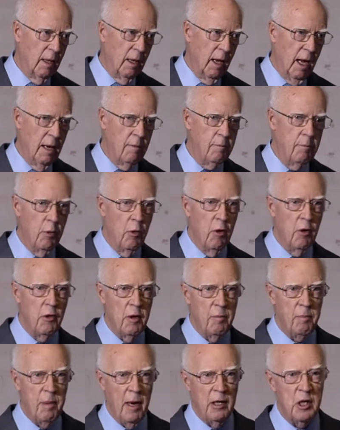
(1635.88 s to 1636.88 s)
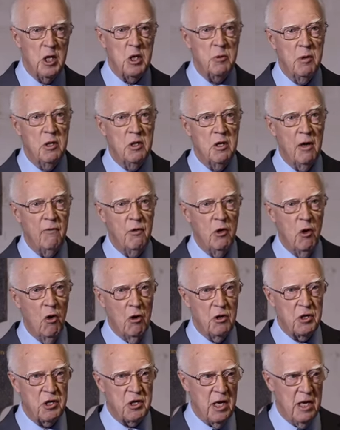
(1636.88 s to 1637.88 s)
and bore the punishment of
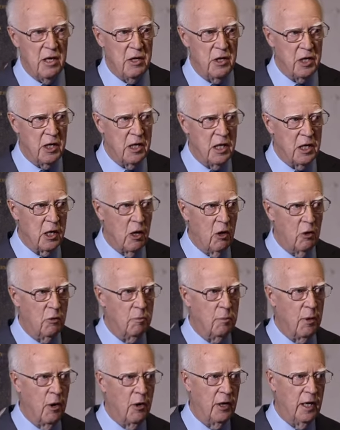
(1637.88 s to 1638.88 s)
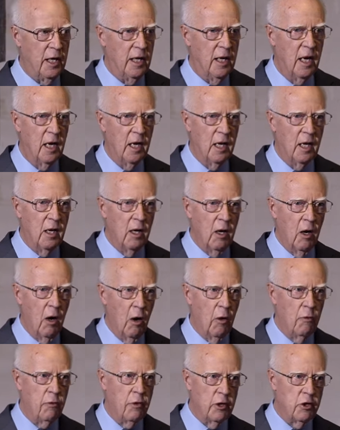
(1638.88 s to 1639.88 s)
your sins in his own body
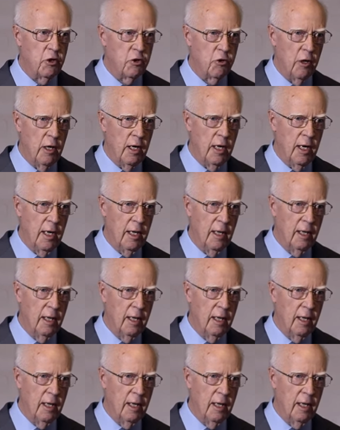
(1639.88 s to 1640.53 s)
on the tree.